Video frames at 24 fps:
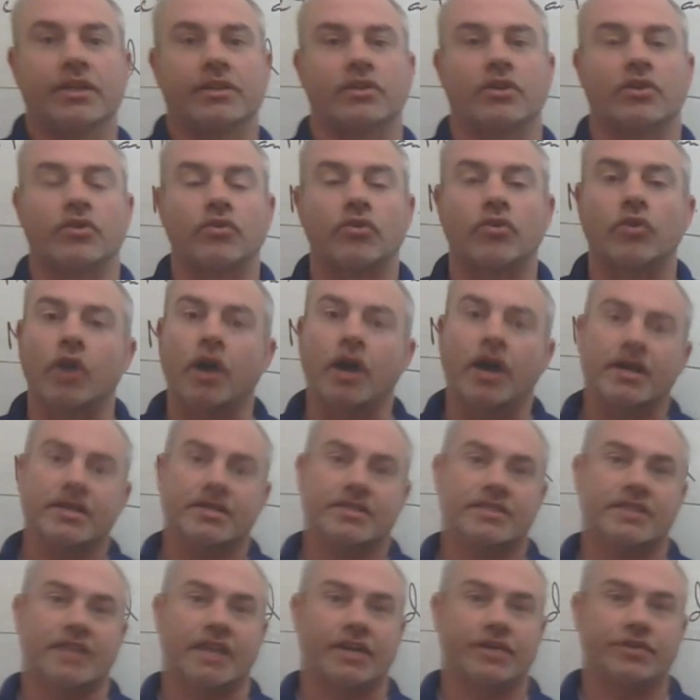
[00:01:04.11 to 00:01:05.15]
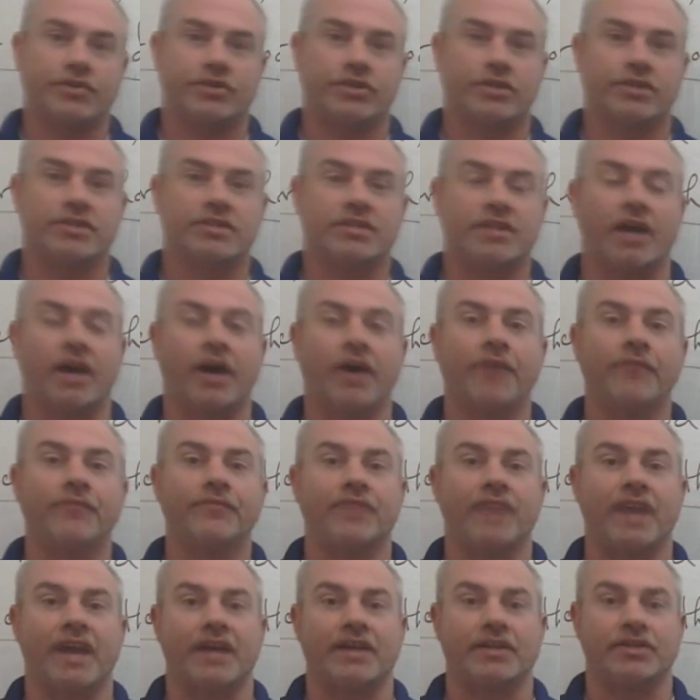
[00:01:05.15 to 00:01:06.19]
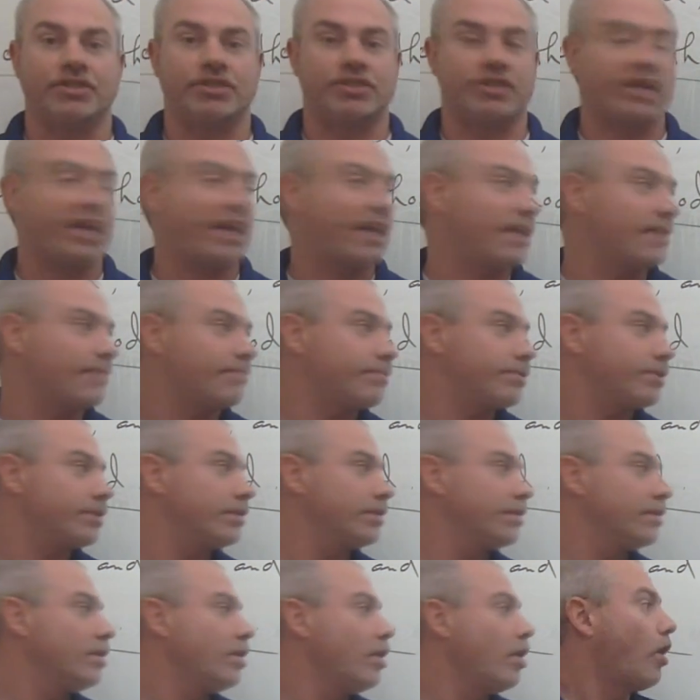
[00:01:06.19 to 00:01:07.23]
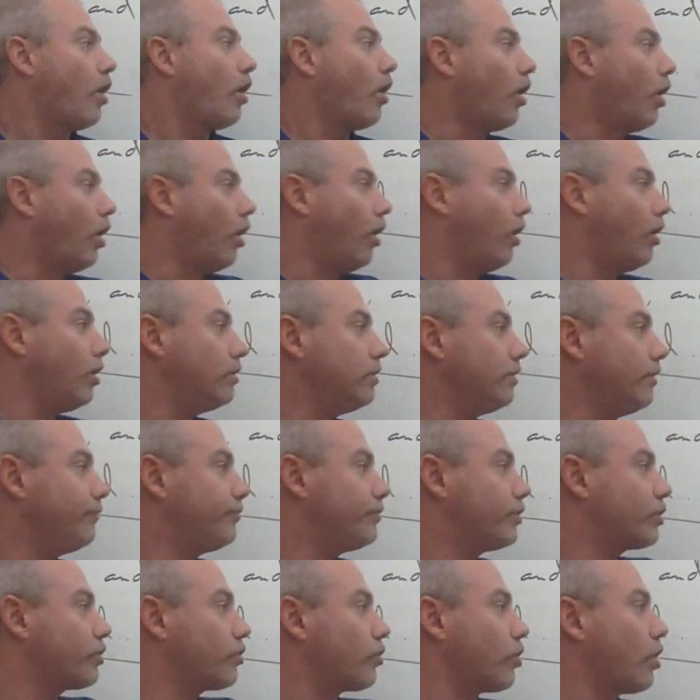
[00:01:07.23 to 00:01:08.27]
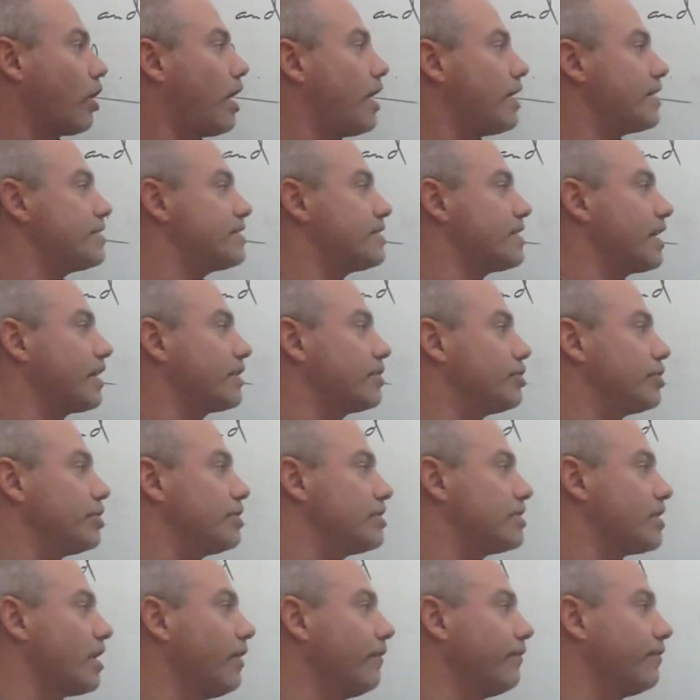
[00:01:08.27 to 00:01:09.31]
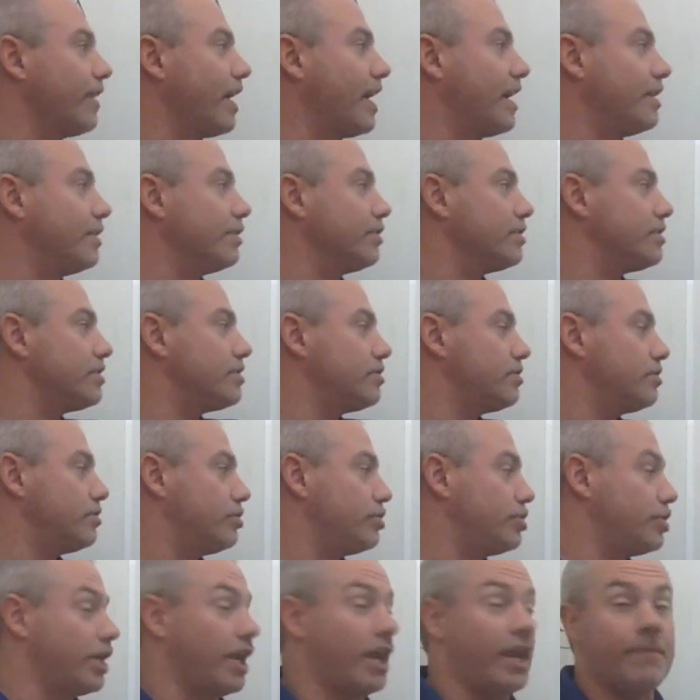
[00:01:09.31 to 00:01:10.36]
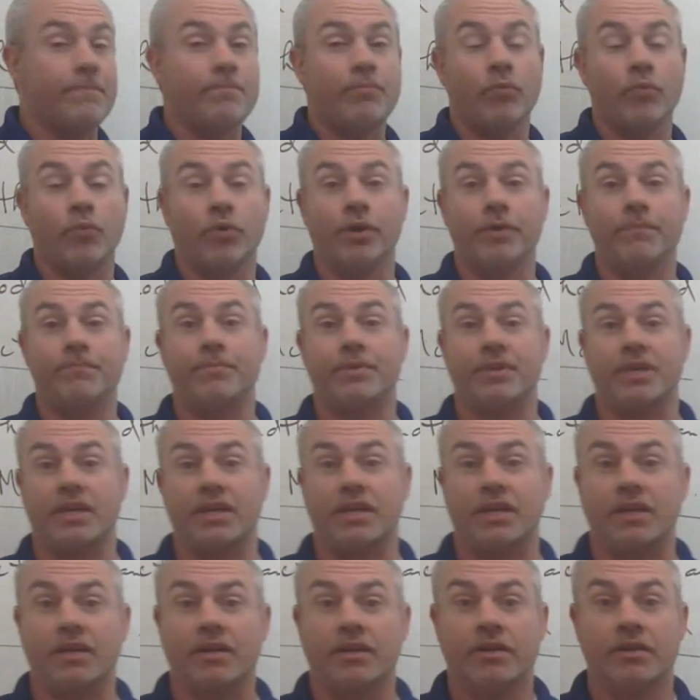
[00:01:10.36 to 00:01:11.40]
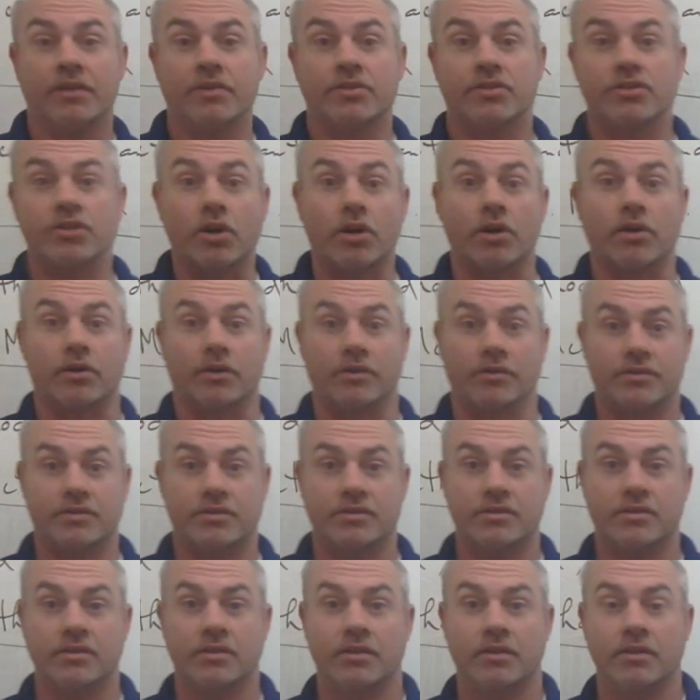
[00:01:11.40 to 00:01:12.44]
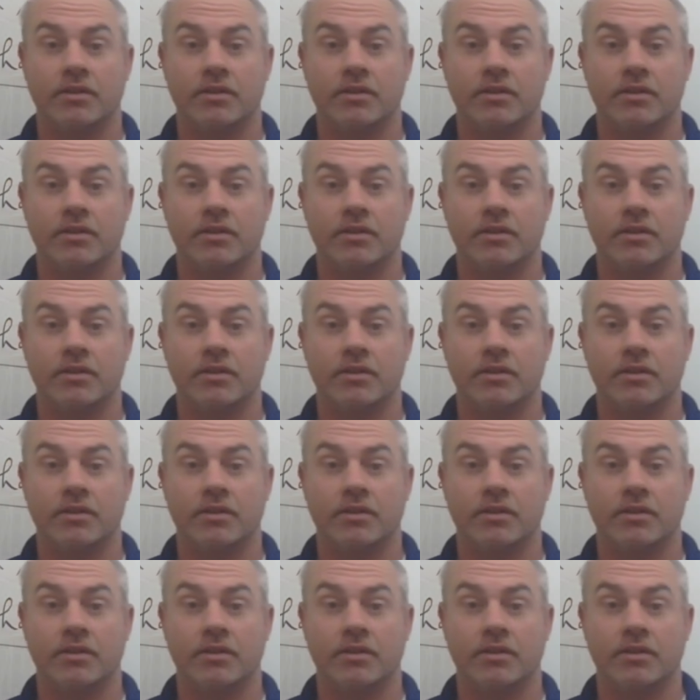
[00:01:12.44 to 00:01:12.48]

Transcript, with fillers: at the cross sections of that shape, all of the cross sections of that shape would be circles.